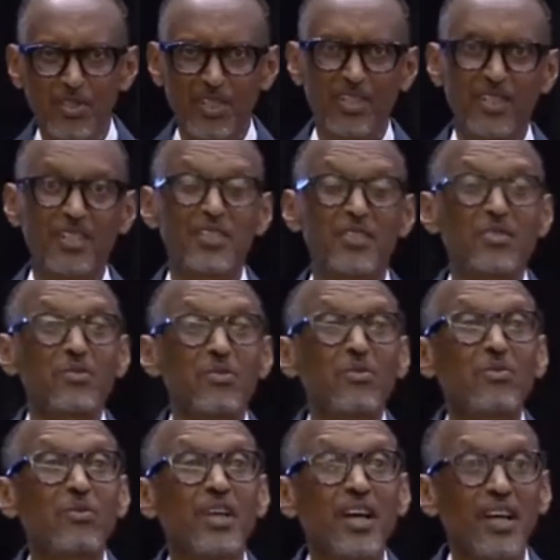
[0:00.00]
and this is
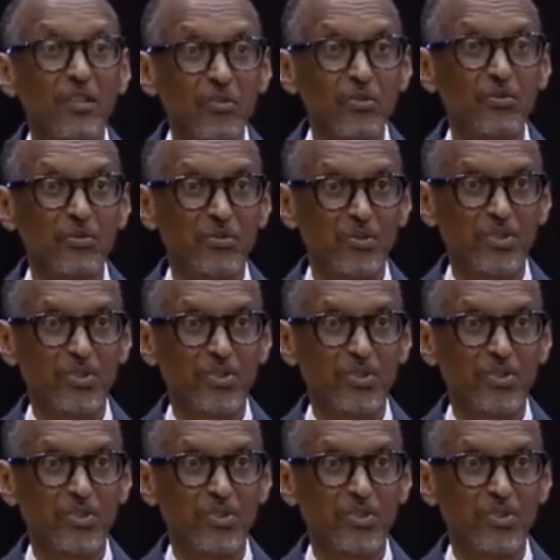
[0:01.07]
who we are too.